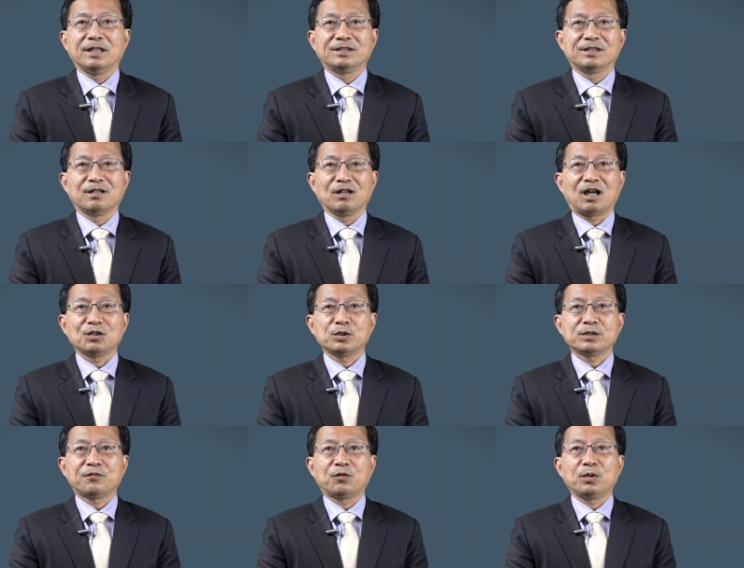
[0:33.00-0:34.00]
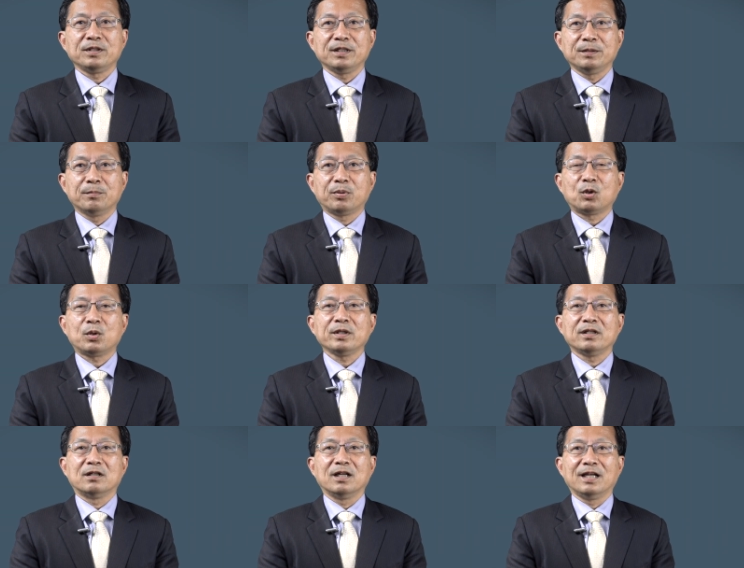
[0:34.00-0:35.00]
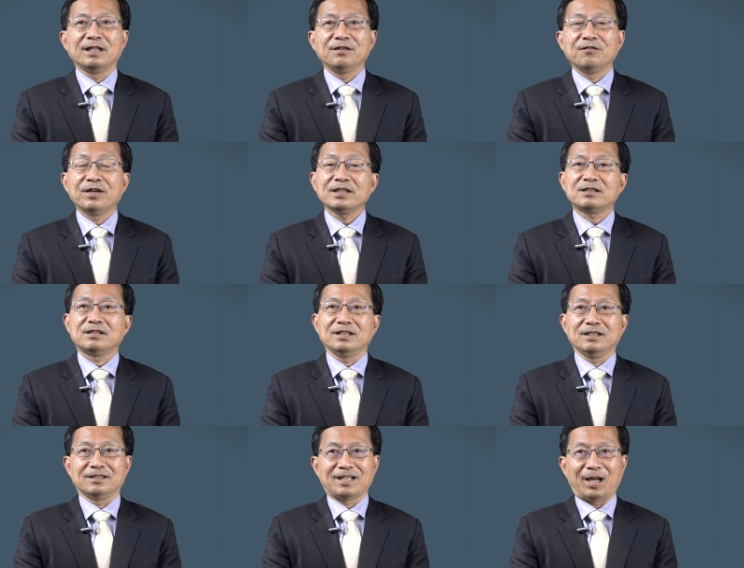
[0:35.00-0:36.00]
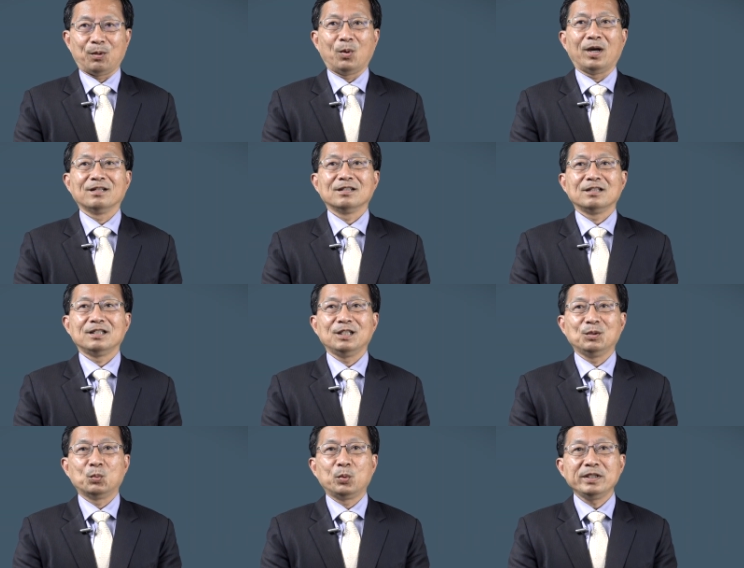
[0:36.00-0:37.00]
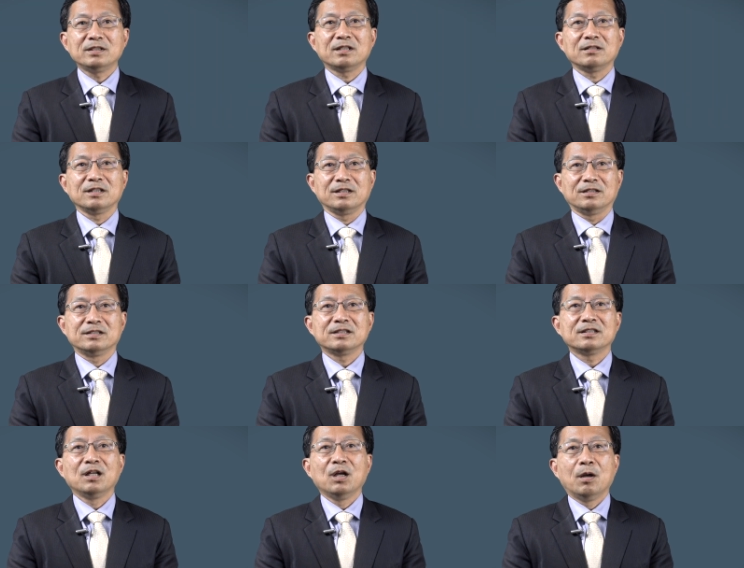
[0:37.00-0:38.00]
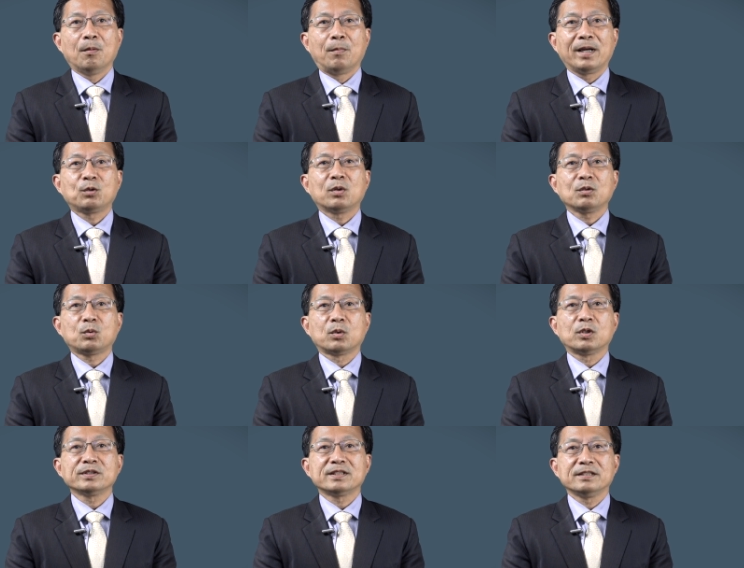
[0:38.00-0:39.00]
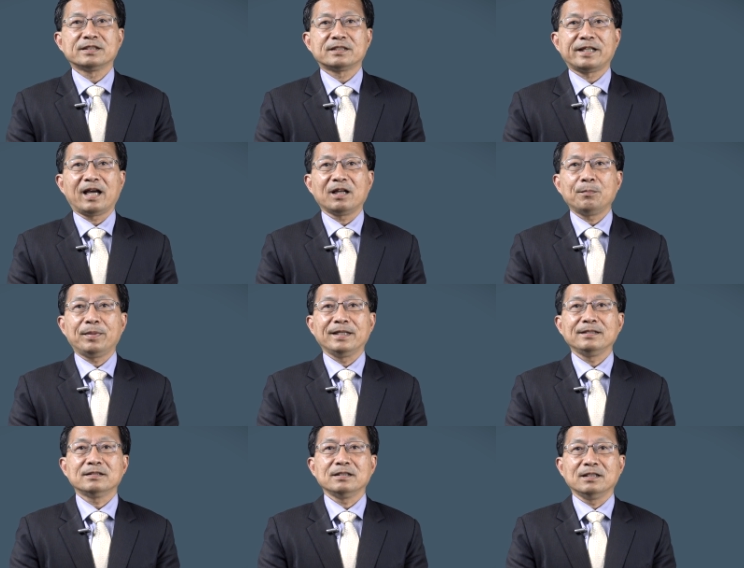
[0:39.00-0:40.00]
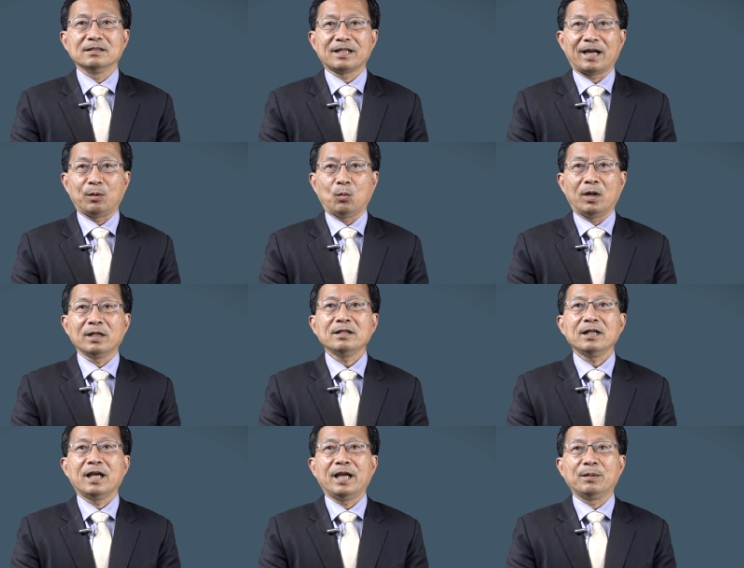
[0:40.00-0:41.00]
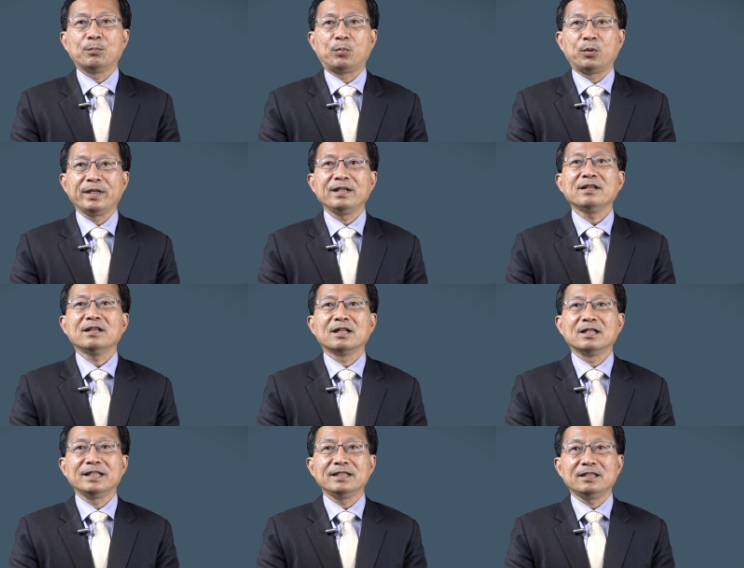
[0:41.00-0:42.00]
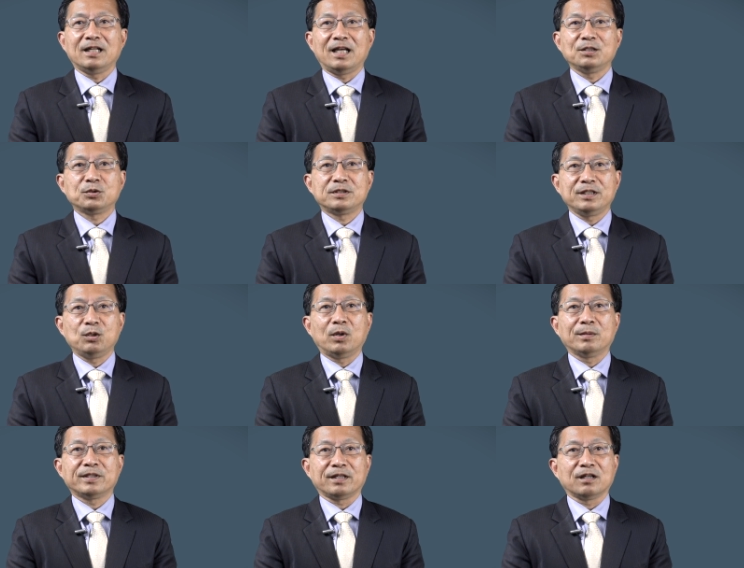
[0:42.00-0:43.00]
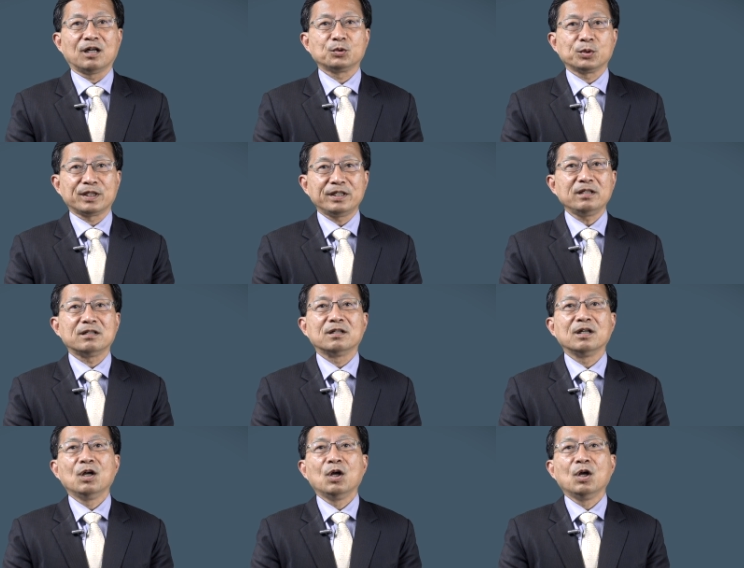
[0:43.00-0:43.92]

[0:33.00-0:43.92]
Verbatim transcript: is the largest foreign employer and investor in Taiwan. In recent years, Micron grows its talent base in Taiwan and brings the leading edge DRAM technology here,